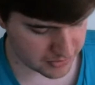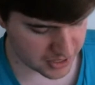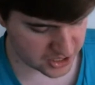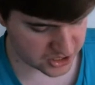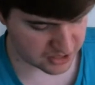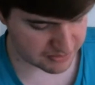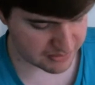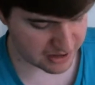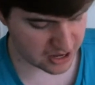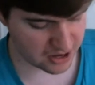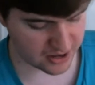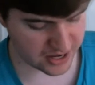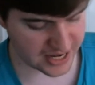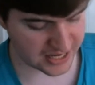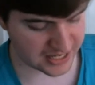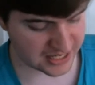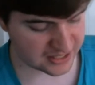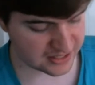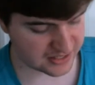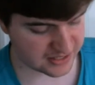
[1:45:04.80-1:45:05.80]
much about
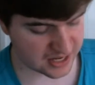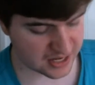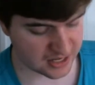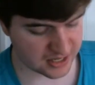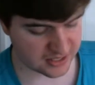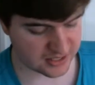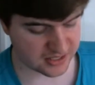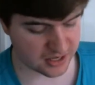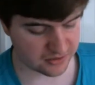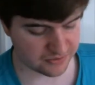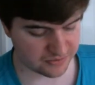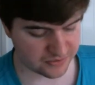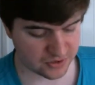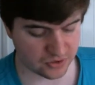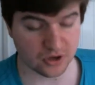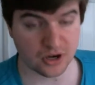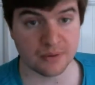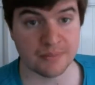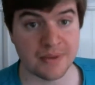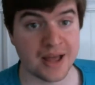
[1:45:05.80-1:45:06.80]
any of this kind of stuff,
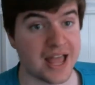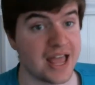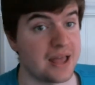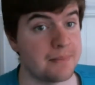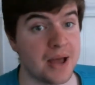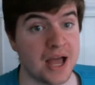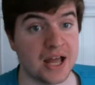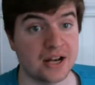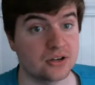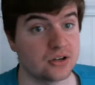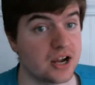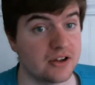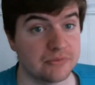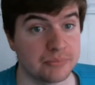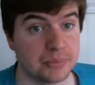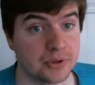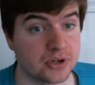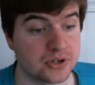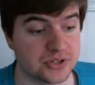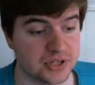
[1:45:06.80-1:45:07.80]
nor am I a
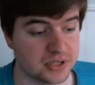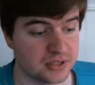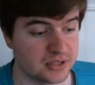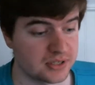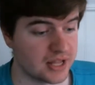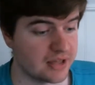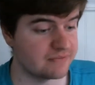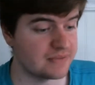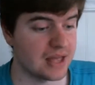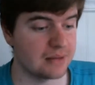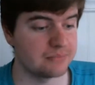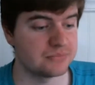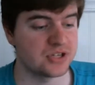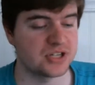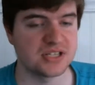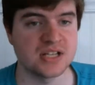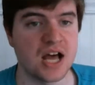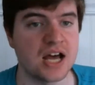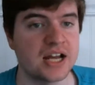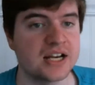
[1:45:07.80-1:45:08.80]
Minecraft person. I, am
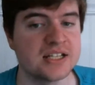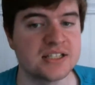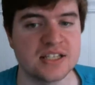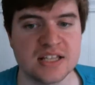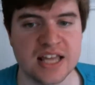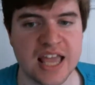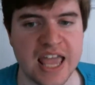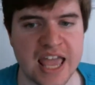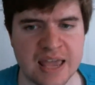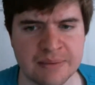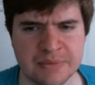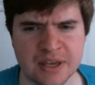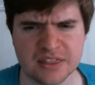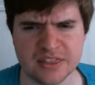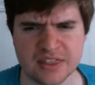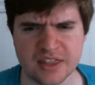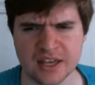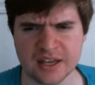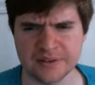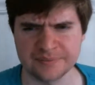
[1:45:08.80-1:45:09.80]
just not into the gaming
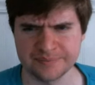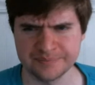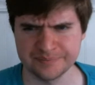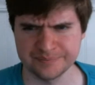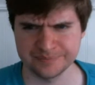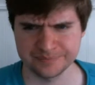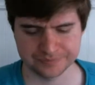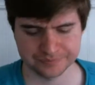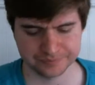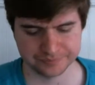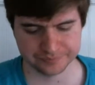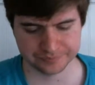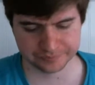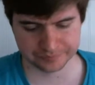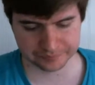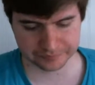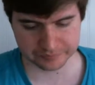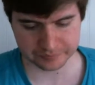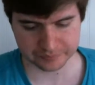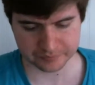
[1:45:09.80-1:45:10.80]
thing.
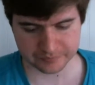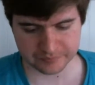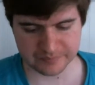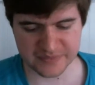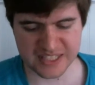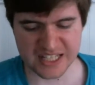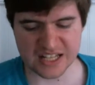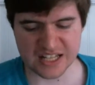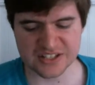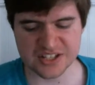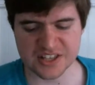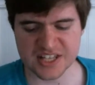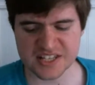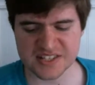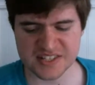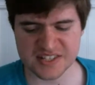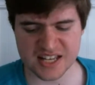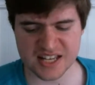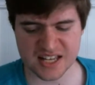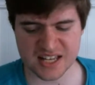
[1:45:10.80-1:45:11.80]
So
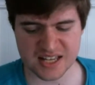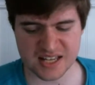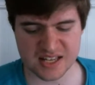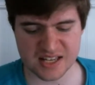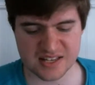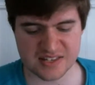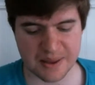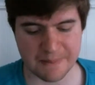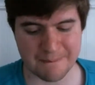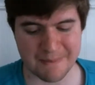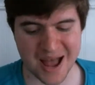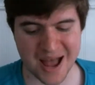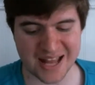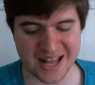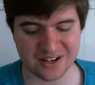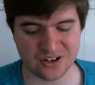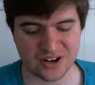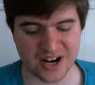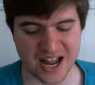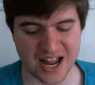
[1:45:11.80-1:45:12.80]
this is
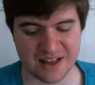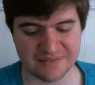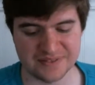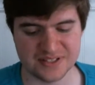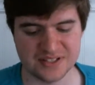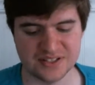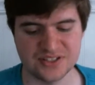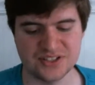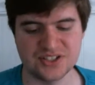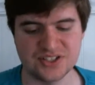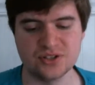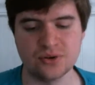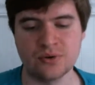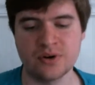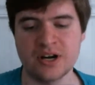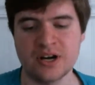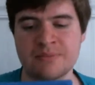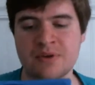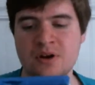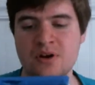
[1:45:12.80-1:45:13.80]
Minecraft's
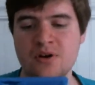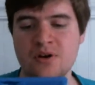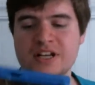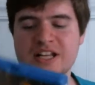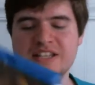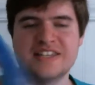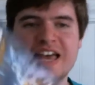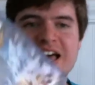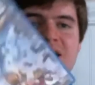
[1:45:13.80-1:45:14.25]
story mode, a